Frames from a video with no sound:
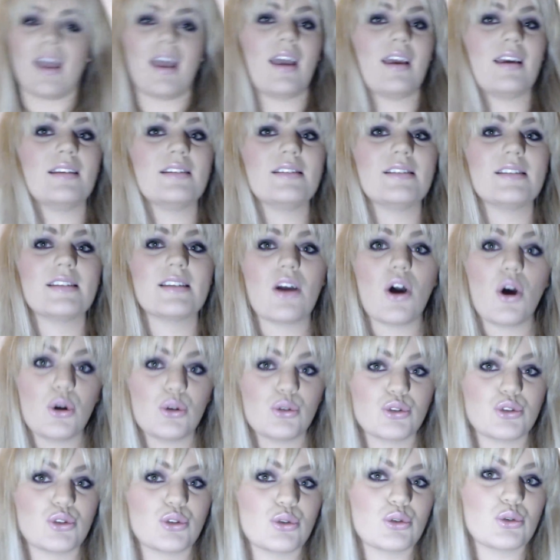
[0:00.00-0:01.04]
And
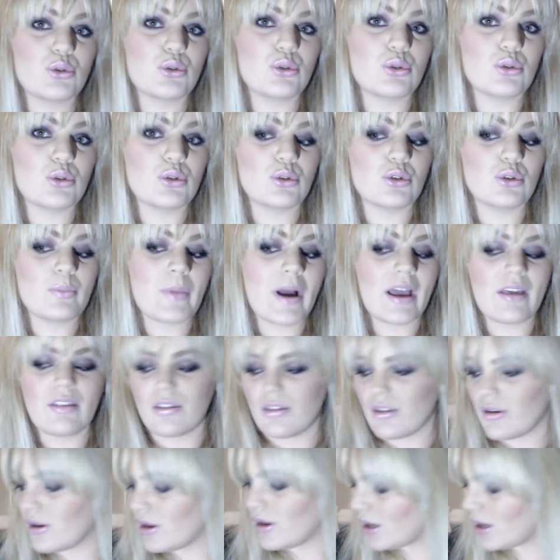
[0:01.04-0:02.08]
on to my